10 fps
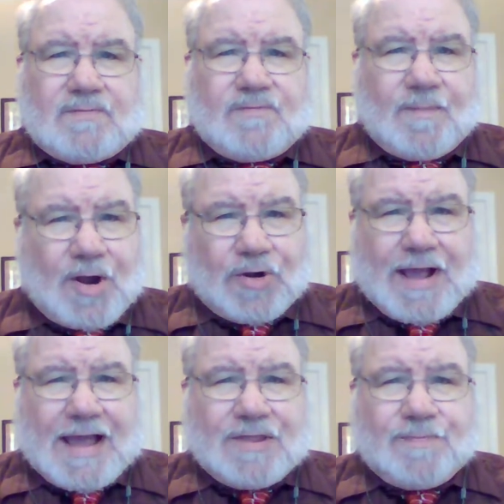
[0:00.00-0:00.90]
From our
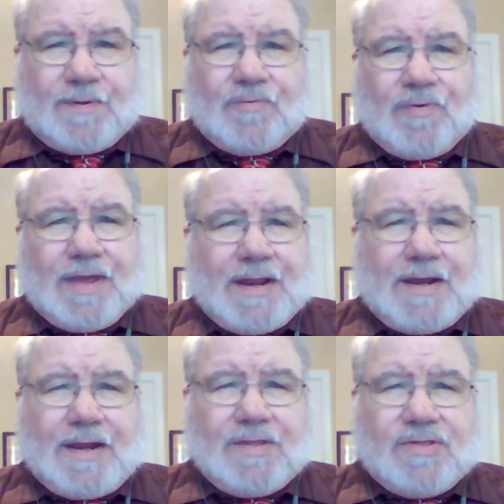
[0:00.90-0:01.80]
gospel
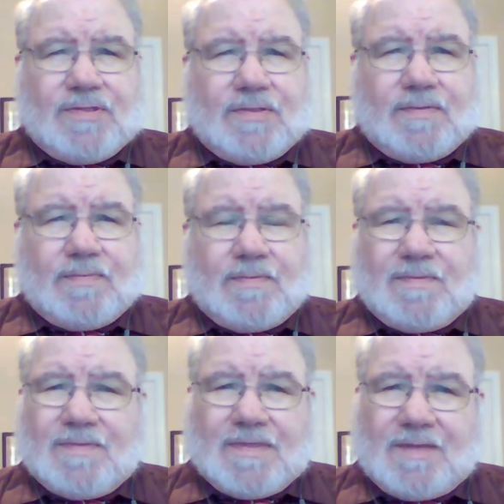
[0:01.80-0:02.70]
reading, it's
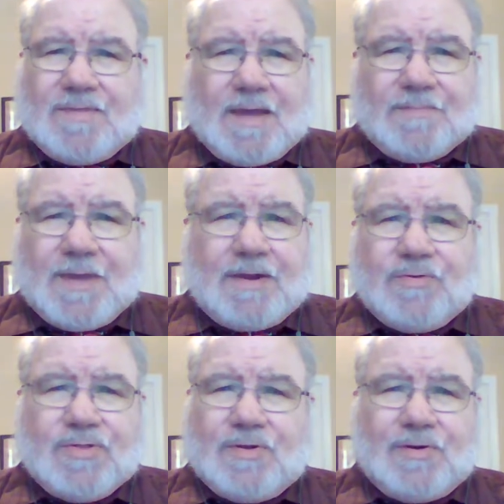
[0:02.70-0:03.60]
Seems that
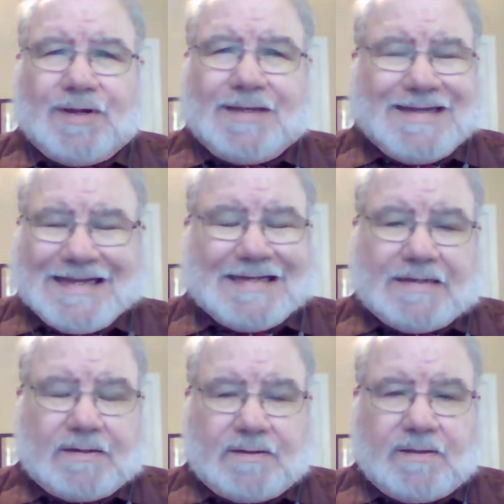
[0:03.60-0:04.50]
Peter certainly
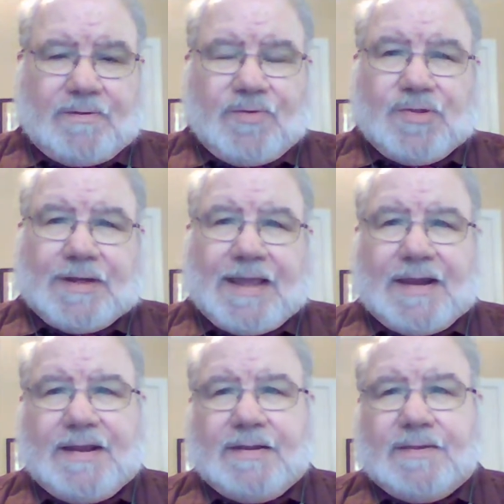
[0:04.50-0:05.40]
didn't
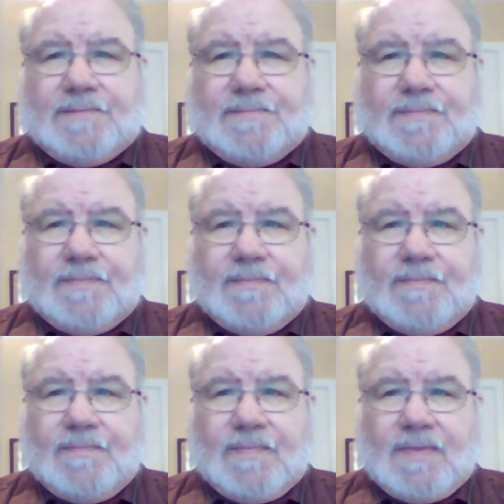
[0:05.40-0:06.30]
understand it.
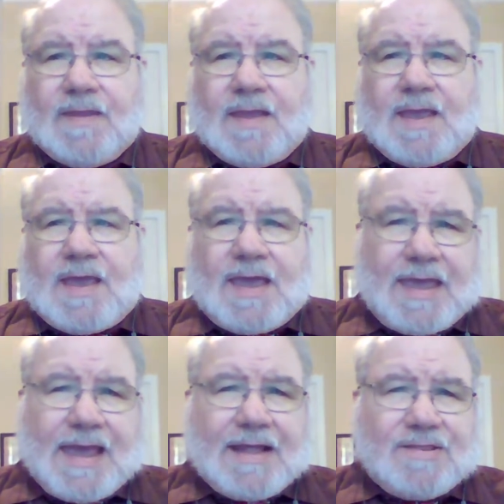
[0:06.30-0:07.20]

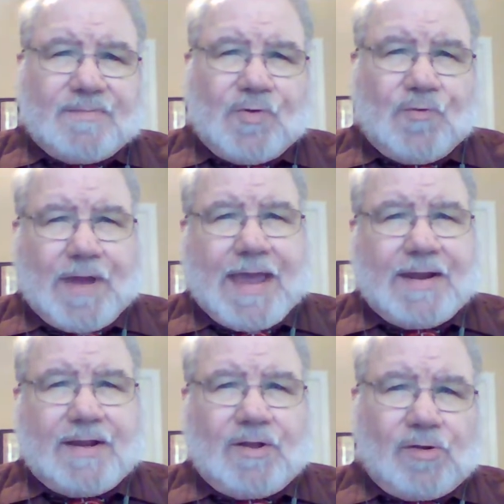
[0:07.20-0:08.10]
He had some
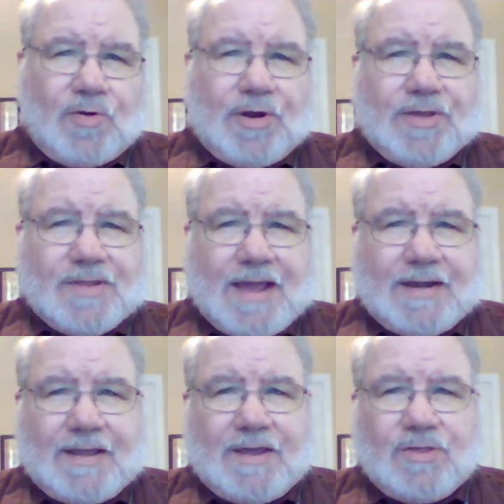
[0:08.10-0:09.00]
grand and glorious
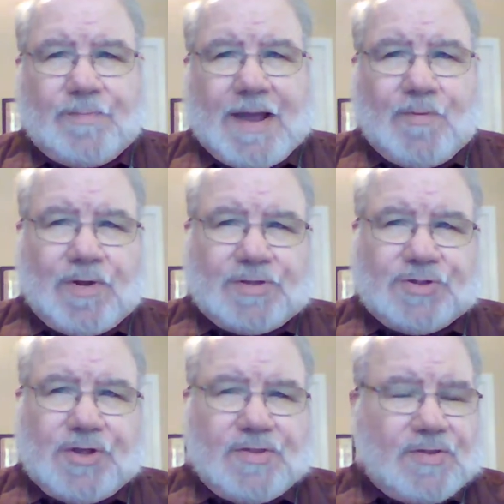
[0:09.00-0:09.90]
ideas about what
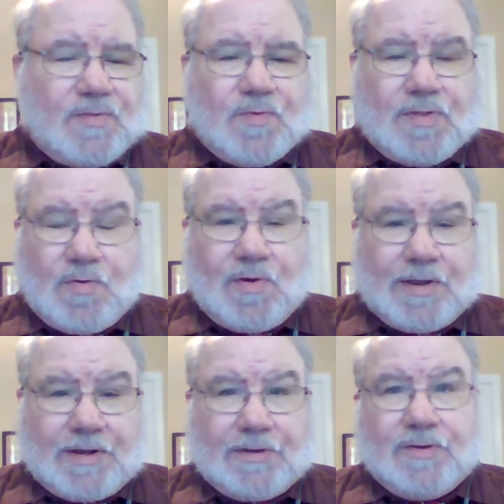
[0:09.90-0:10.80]
Jesus was
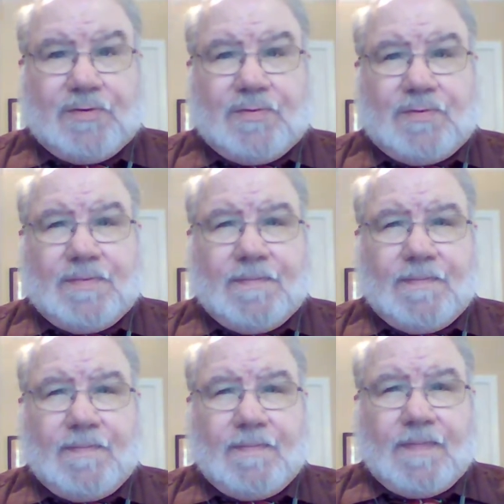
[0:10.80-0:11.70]
going to do,
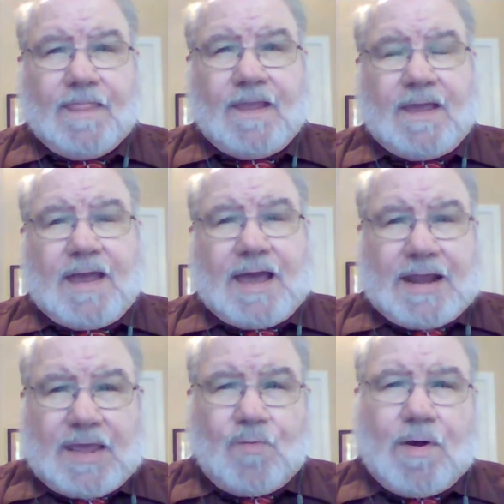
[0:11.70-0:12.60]

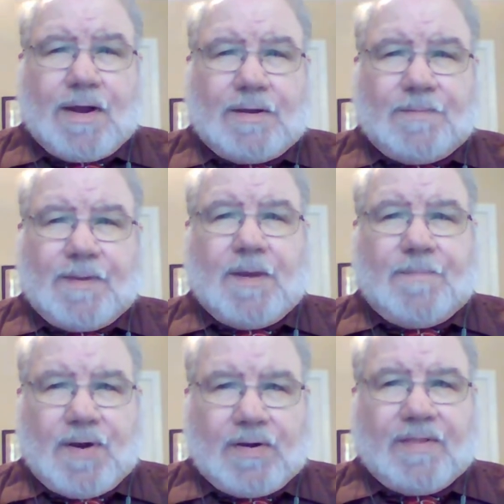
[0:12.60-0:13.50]
and he wanted to be a
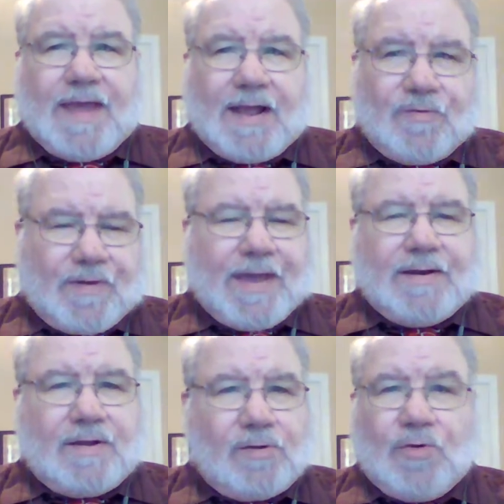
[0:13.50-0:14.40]
part of that
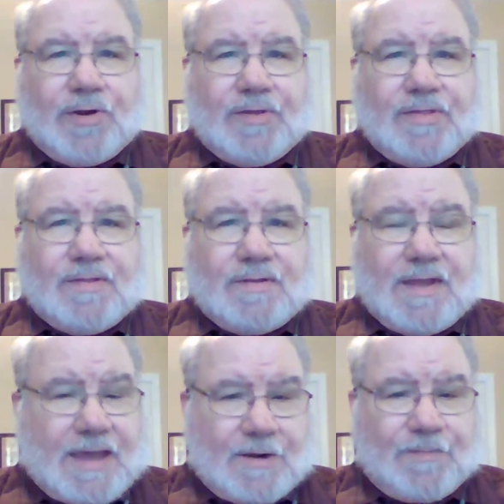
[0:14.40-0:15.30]
grand and glorious
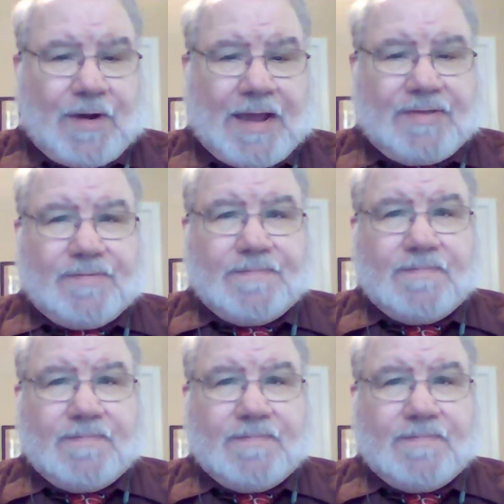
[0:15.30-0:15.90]
enterprise.